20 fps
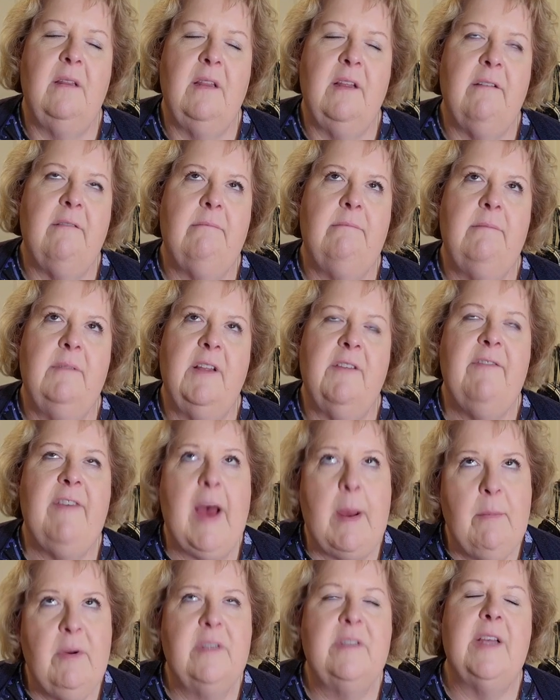The
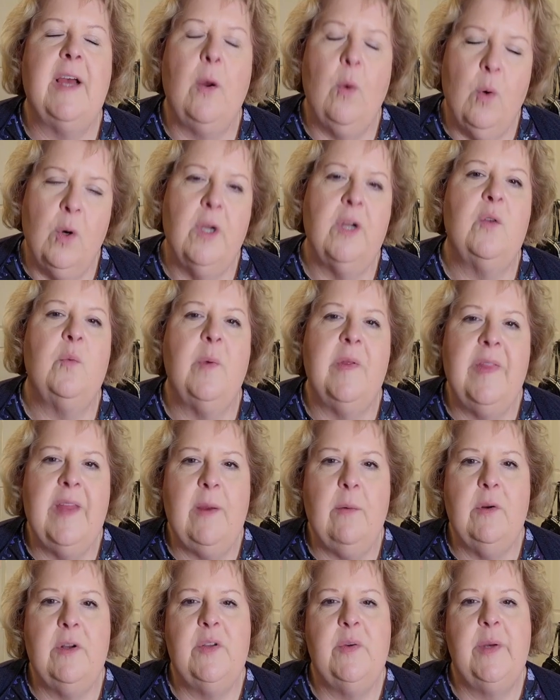fabrics I ordered when
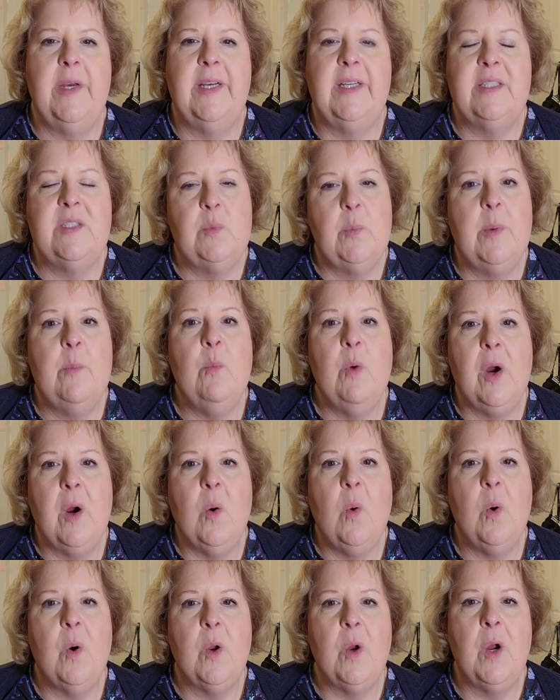they were doing a swimwear
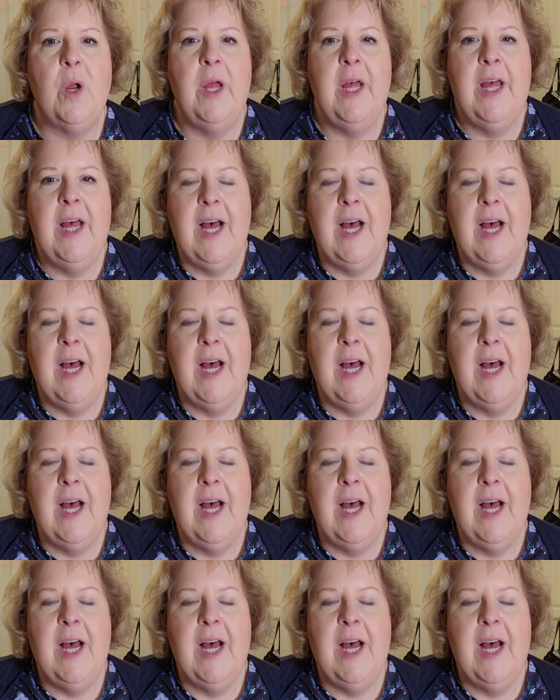order